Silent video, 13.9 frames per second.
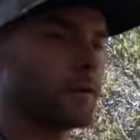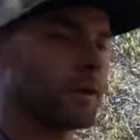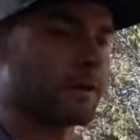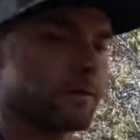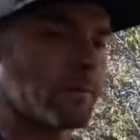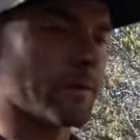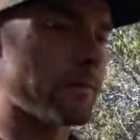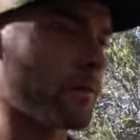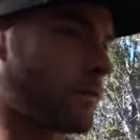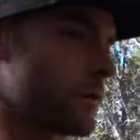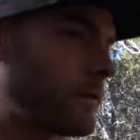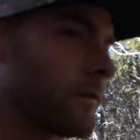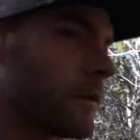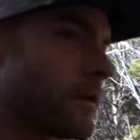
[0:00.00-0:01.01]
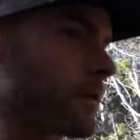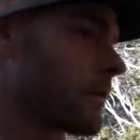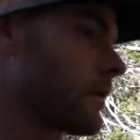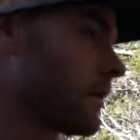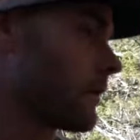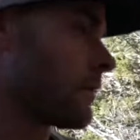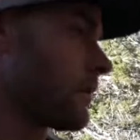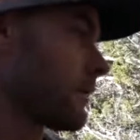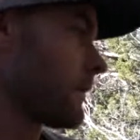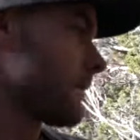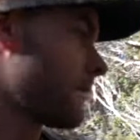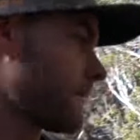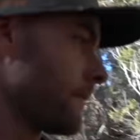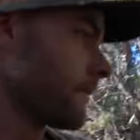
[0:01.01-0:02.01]
you guys remember one of our
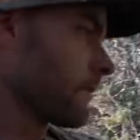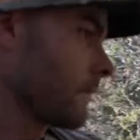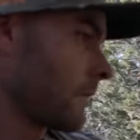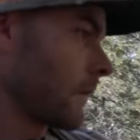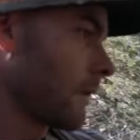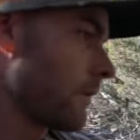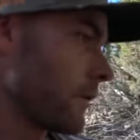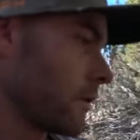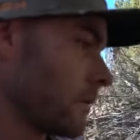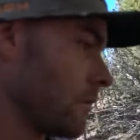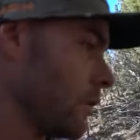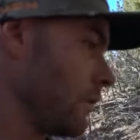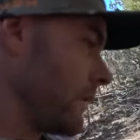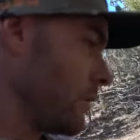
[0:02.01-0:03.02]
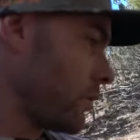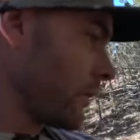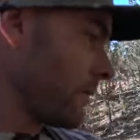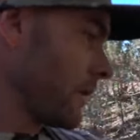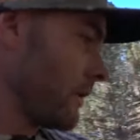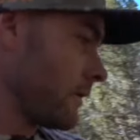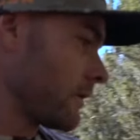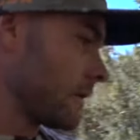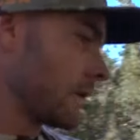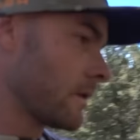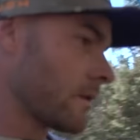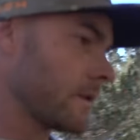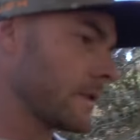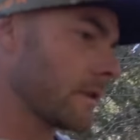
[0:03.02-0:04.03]
first movie premieres,
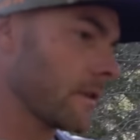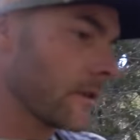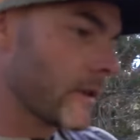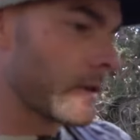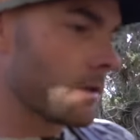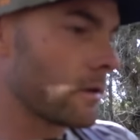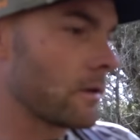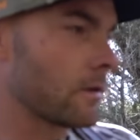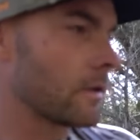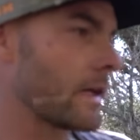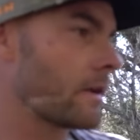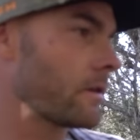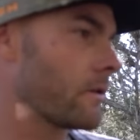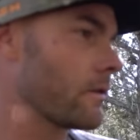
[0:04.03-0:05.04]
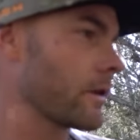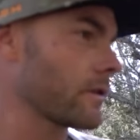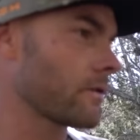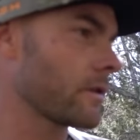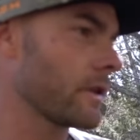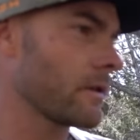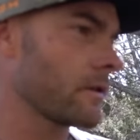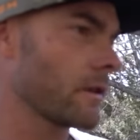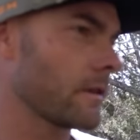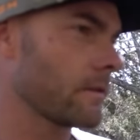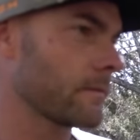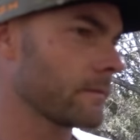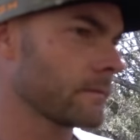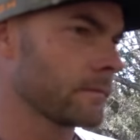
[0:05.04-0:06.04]
it's a hunt called Idaho Archery Elk
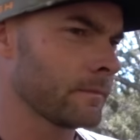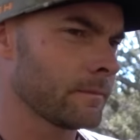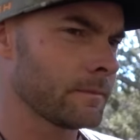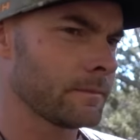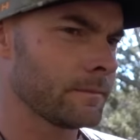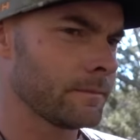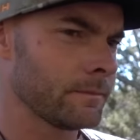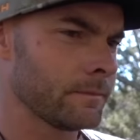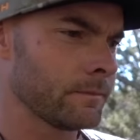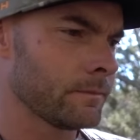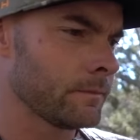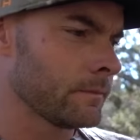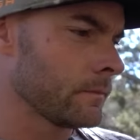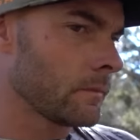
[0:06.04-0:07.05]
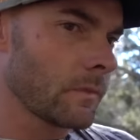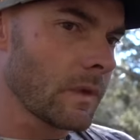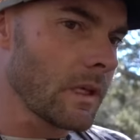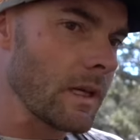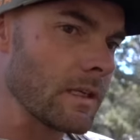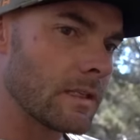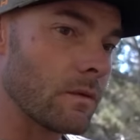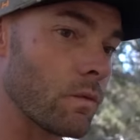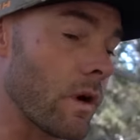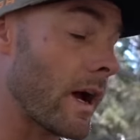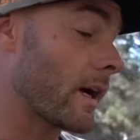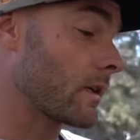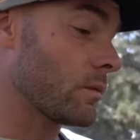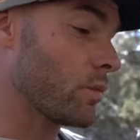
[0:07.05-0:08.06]
Hunt. Casey
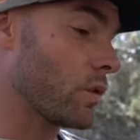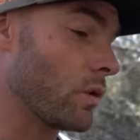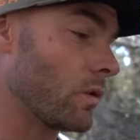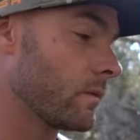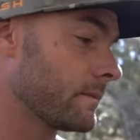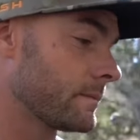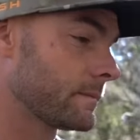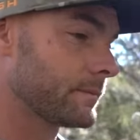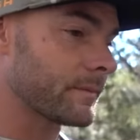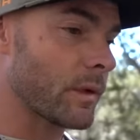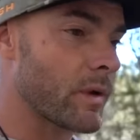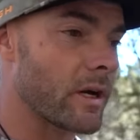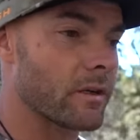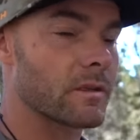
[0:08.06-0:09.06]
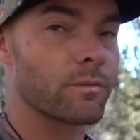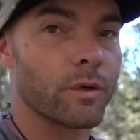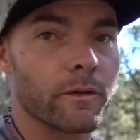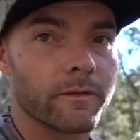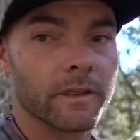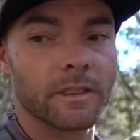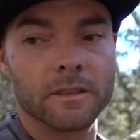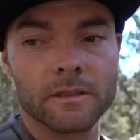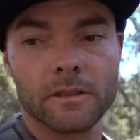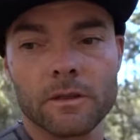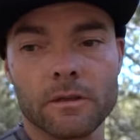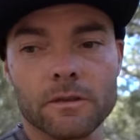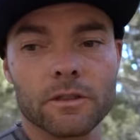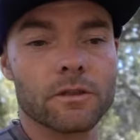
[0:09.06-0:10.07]
whacked a bull about as perfect as you
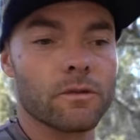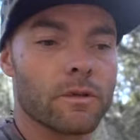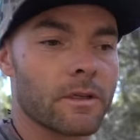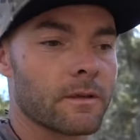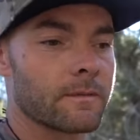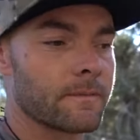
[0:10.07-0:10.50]
can shoot one.